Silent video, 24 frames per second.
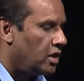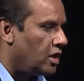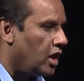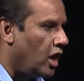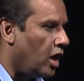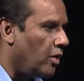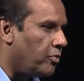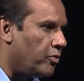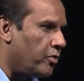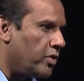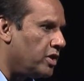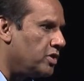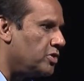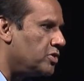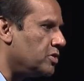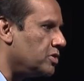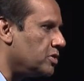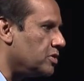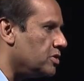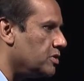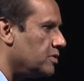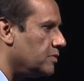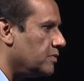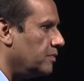
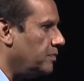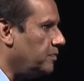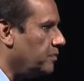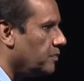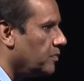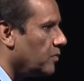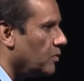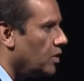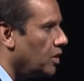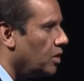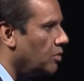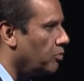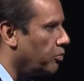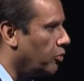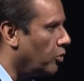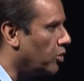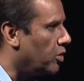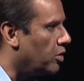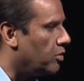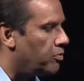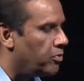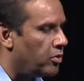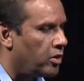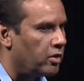Operations.
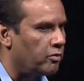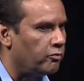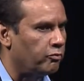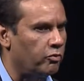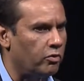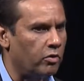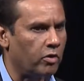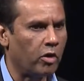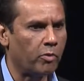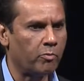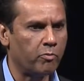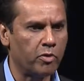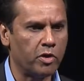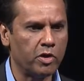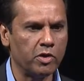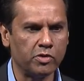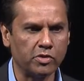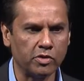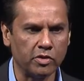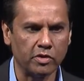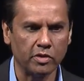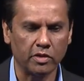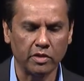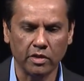Important part for
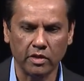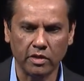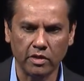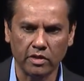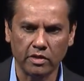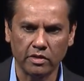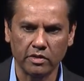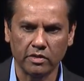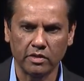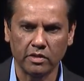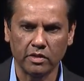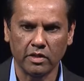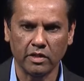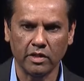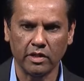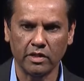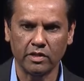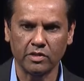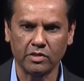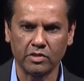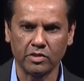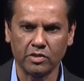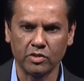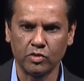operation
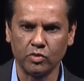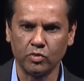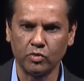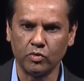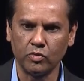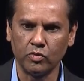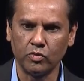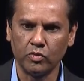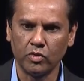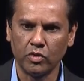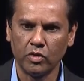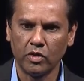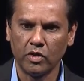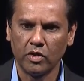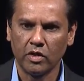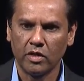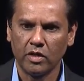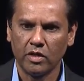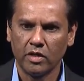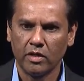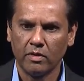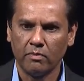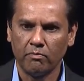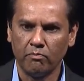is to
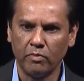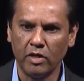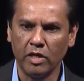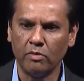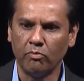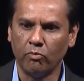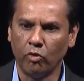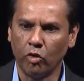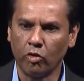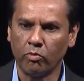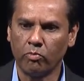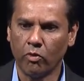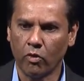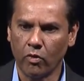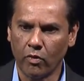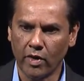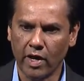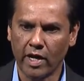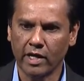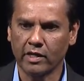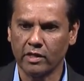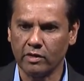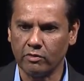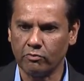be more
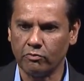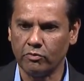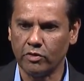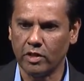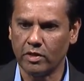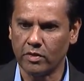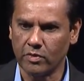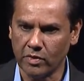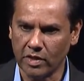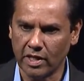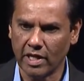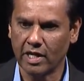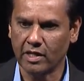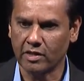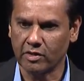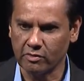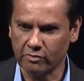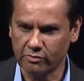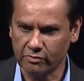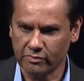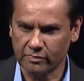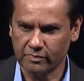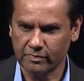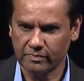proactive than
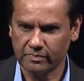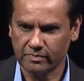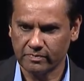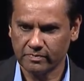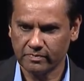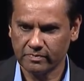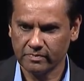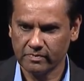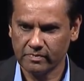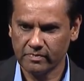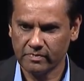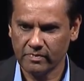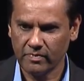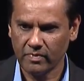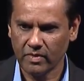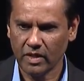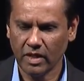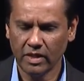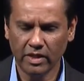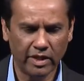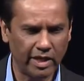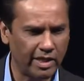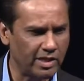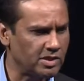reactive.
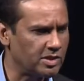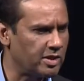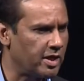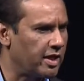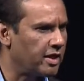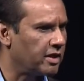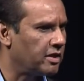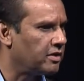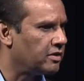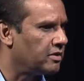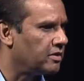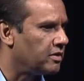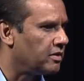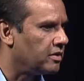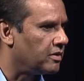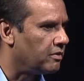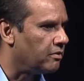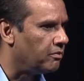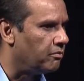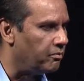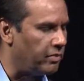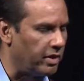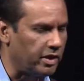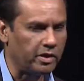Things like
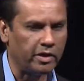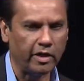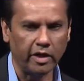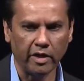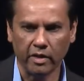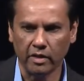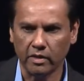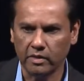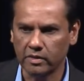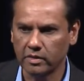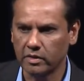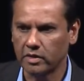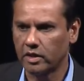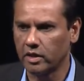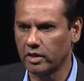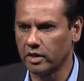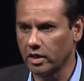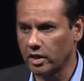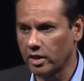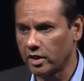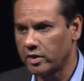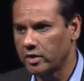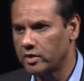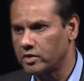big data,
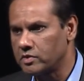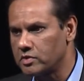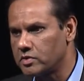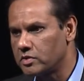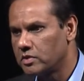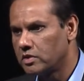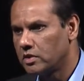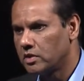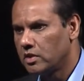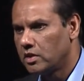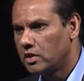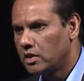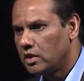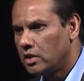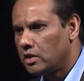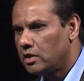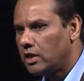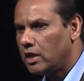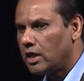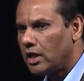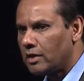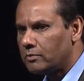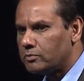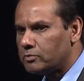analytics,
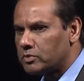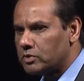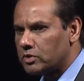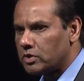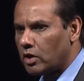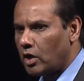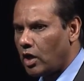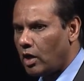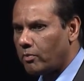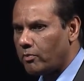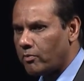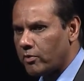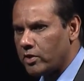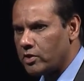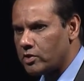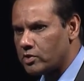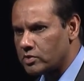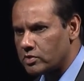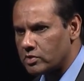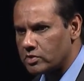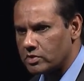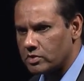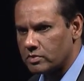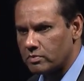they help
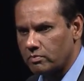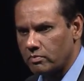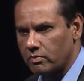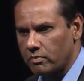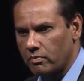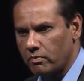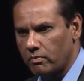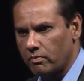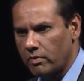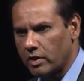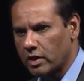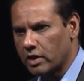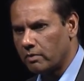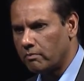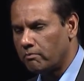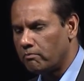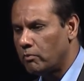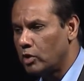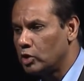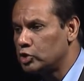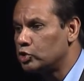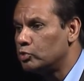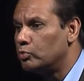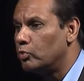operations become
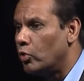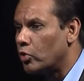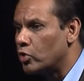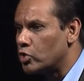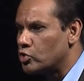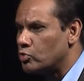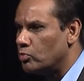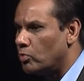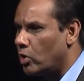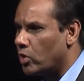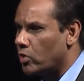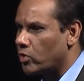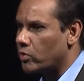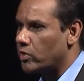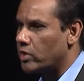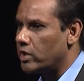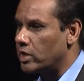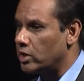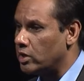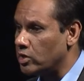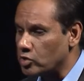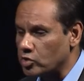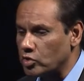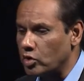much more smarter
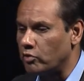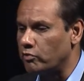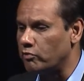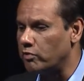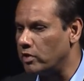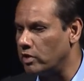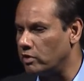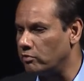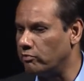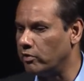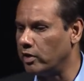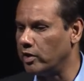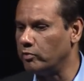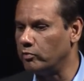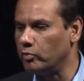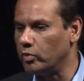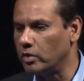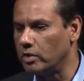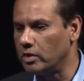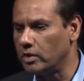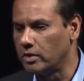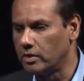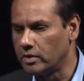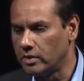in the software-defined world.